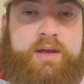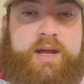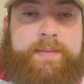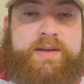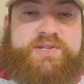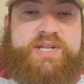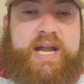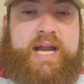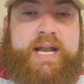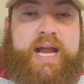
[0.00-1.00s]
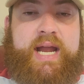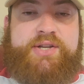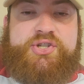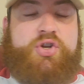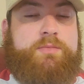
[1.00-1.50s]
in this day and
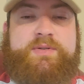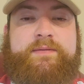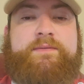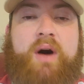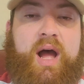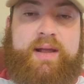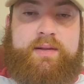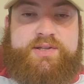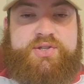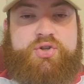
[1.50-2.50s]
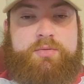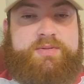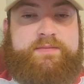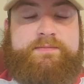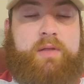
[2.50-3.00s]
age in terms of violence, in terms
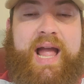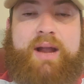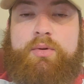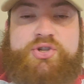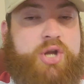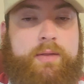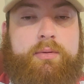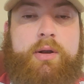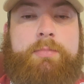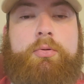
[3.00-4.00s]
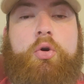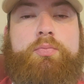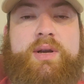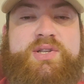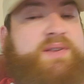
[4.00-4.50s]
of language and other
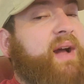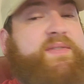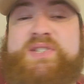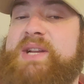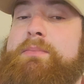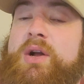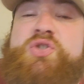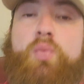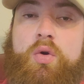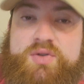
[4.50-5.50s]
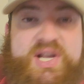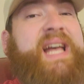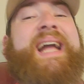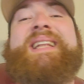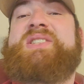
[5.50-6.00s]
inappropriate stuff. I've seen much worse.
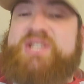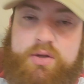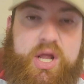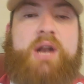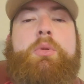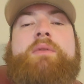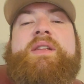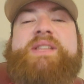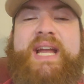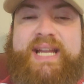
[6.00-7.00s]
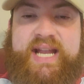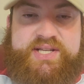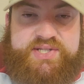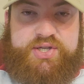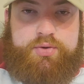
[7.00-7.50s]
It is still not a movie to take
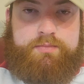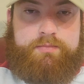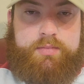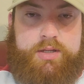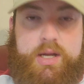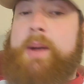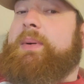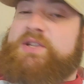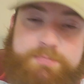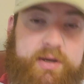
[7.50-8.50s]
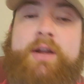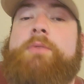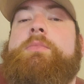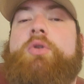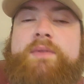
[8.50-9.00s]
kids to. But it's a pretty
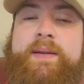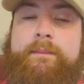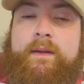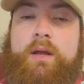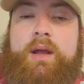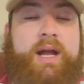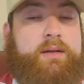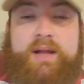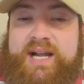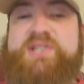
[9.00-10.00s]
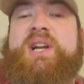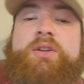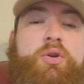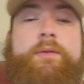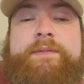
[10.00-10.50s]
good movie. And like I
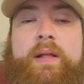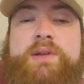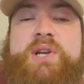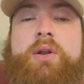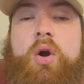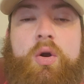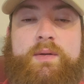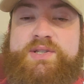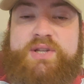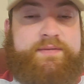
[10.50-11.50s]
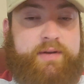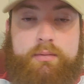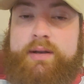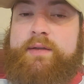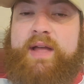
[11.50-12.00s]
said, Goodfellas on Harleys. And if you're
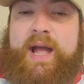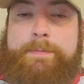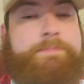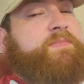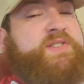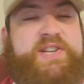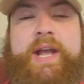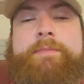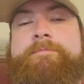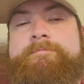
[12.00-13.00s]
into that, see it.